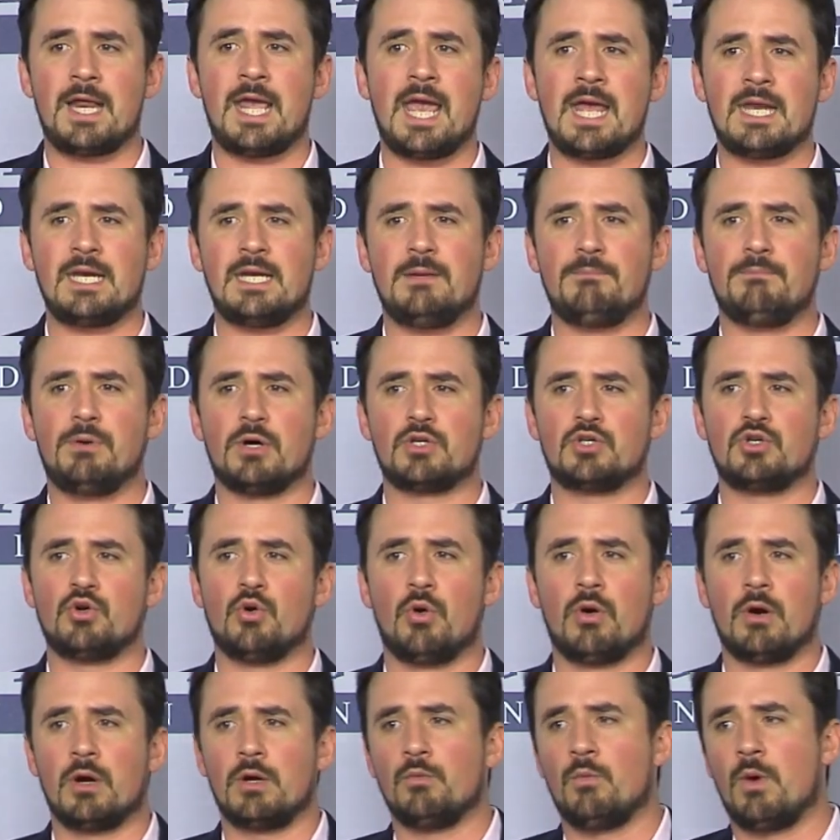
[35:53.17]
Hannity book
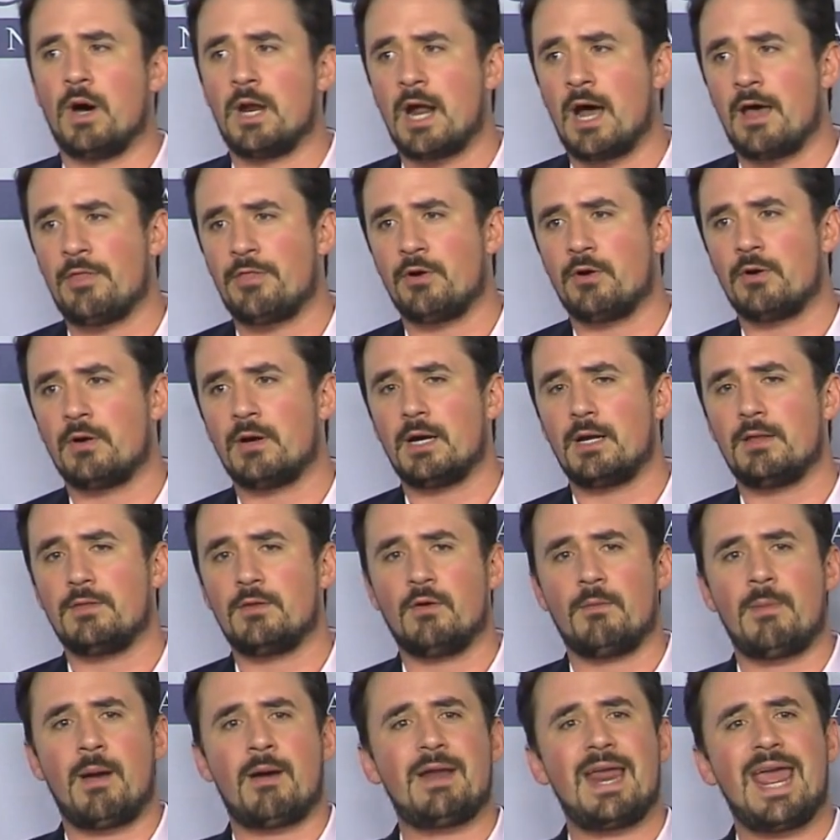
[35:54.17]
tour and one other. There
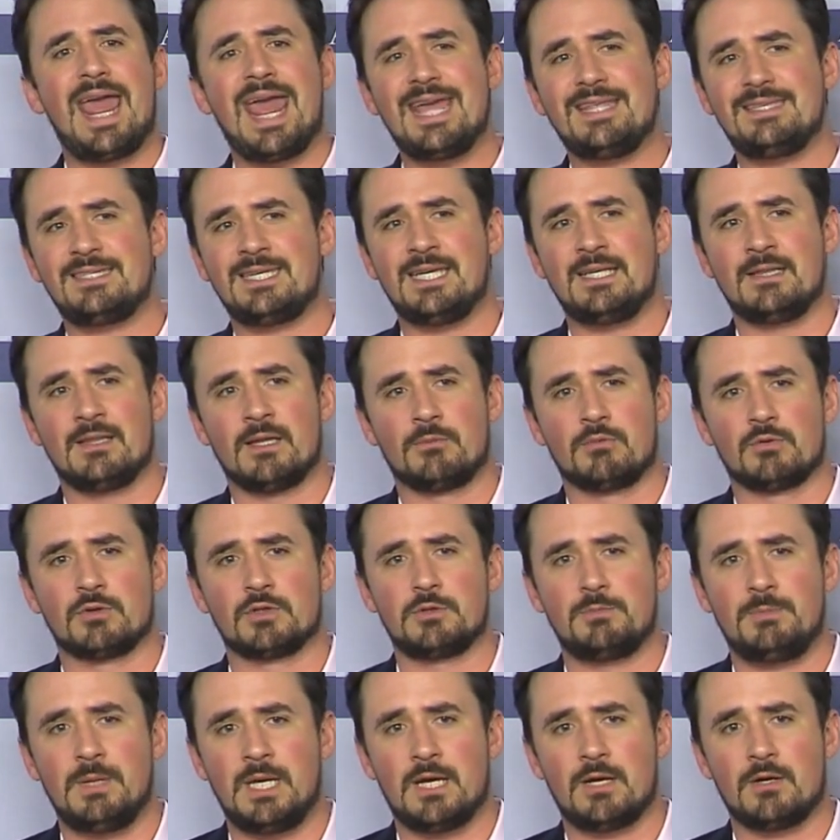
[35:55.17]
were about 18 liberal
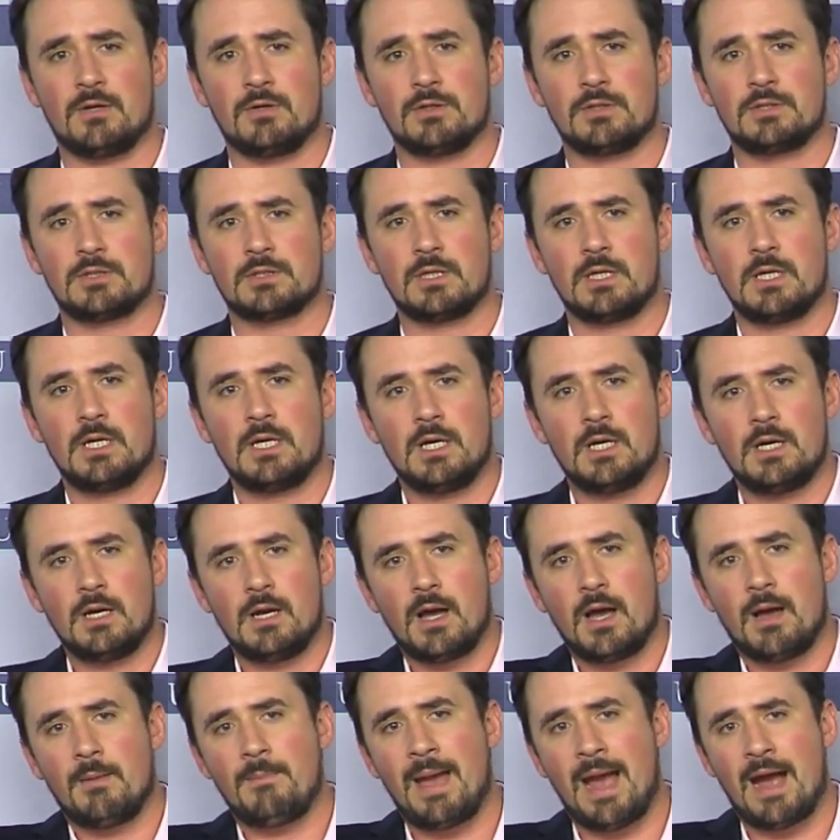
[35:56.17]
speakers,
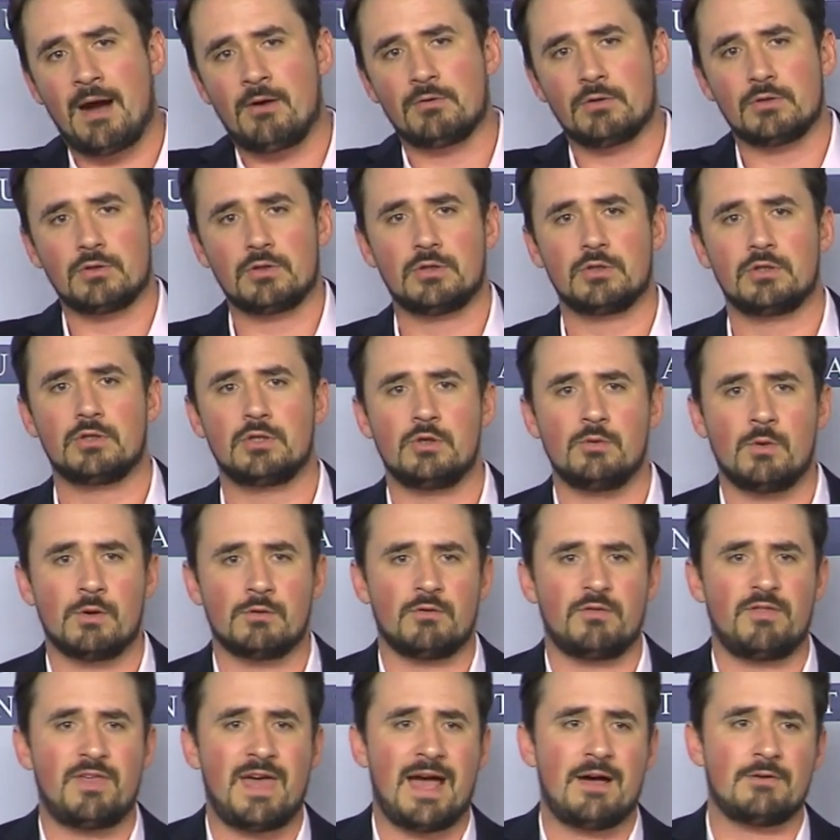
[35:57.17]
about
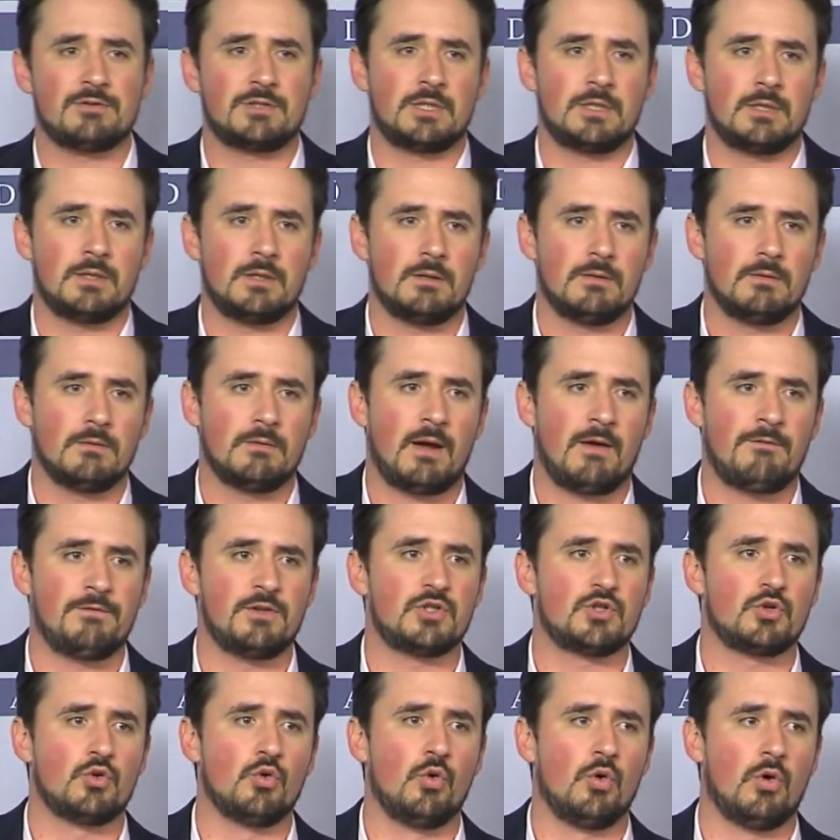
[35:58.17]
200,000 of the
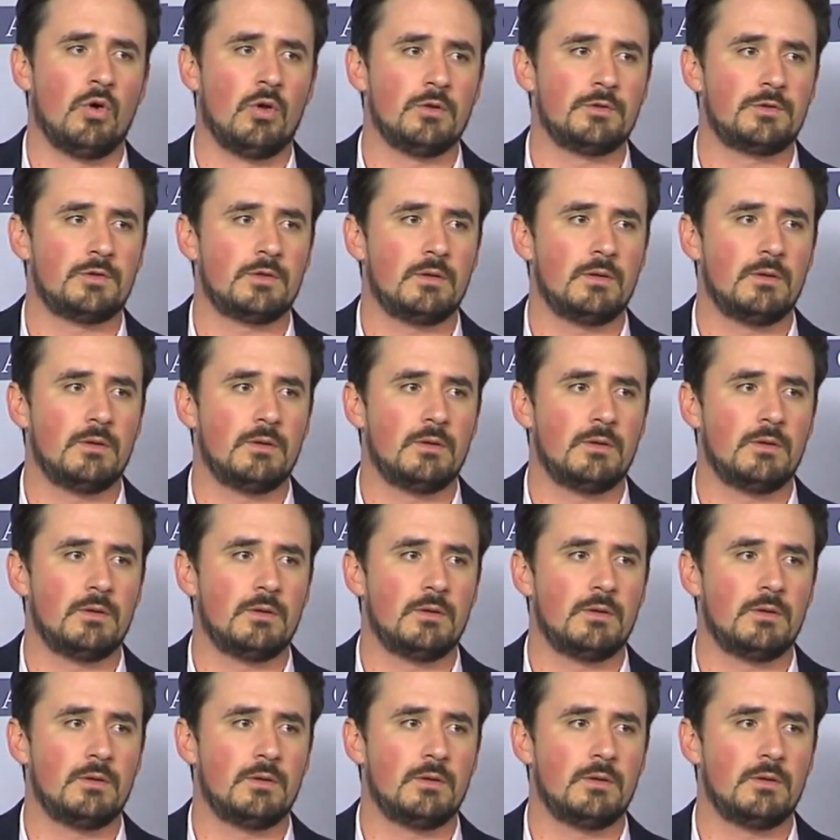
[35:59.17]
school's